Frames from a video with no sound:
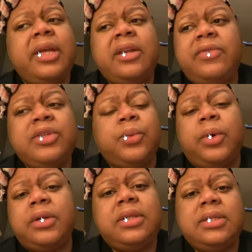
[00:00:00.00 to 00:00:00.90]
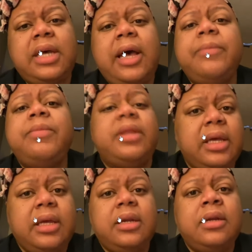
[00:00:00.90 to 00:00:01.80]
and if it's worth the time
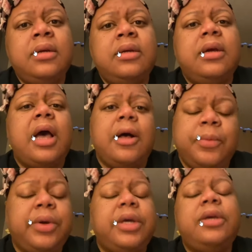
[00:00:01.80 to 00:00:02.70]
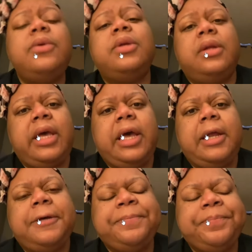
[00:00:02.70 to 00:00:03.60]
then i'll bring you to look at
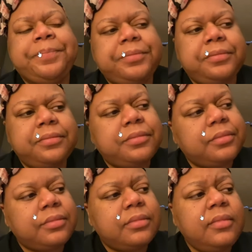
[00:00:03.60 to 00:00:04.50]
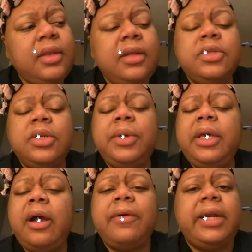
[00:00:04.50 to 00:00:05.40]
it so
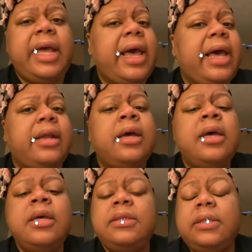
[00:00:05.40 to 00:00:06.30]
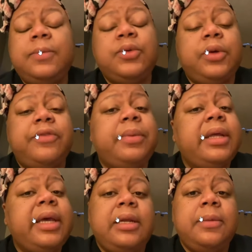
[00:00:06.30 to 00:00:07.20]
he already had some sort of
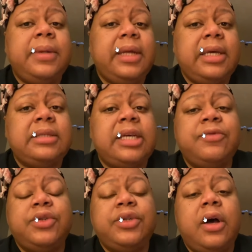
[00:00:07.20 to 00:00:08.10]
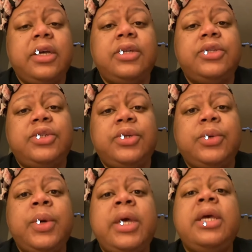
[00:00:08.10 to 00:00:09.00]
plan in place after talking
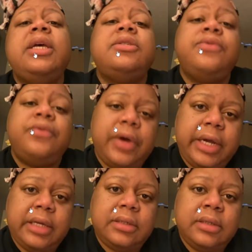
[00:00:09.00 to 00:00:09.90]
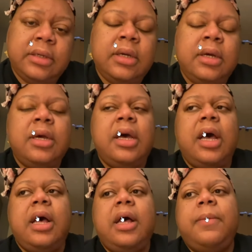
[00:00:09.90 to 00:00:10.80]
to his friend
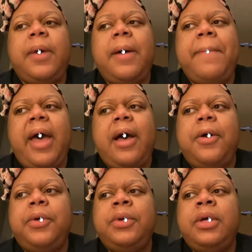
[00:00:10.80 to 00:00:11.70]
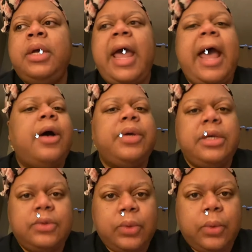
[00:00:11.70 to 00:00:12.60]
um, about how
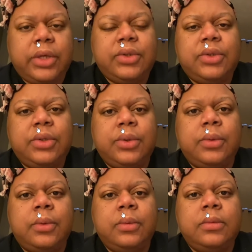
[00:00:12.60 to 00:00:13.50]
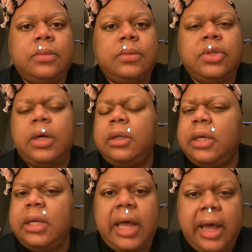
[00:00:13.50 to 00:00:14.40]
he's going to start
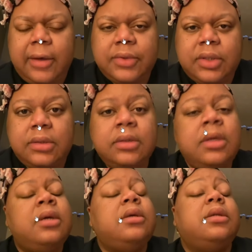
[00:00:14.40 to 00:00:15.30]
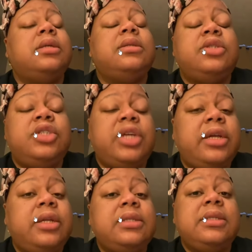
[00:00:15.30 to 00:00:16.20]
looking at houses this is
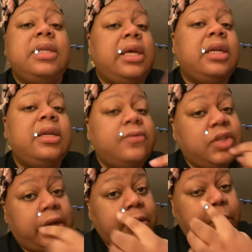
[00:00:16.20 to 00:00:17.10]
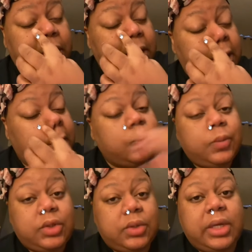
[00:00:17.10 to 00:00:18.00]
Jan- this is the end of january
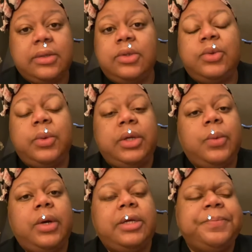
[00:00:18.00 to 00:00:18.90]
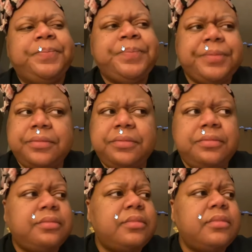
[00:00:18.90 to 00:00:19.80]
2021
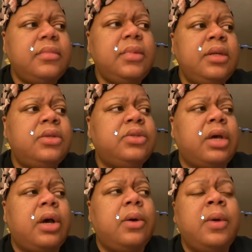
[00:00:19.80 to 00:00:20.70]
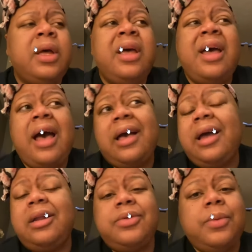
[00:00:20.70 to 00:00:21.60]
so I
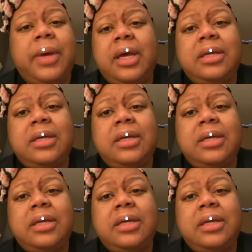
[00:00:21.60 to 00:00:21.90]
kind of threw my